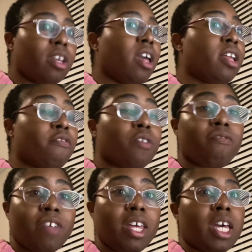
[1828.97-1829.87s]
And if you're
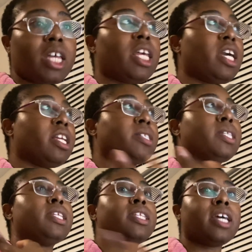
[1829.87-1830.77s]
vegan, it
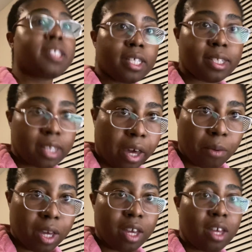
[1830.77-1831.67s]
is
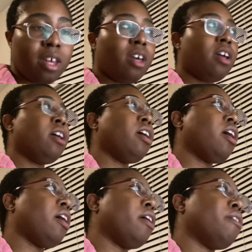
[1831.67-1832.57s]
necessary.
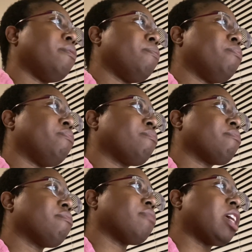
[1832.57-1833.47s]

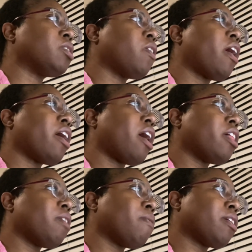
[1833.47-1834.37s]
So I
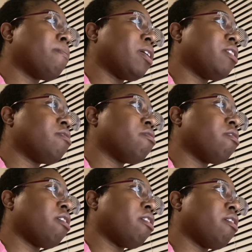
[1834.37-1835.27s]
highly recommend
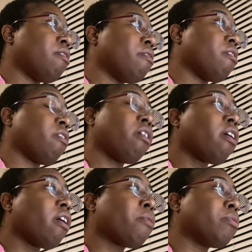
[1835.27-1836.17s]

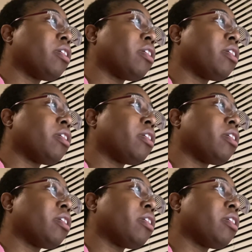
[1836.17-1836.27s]
her. I really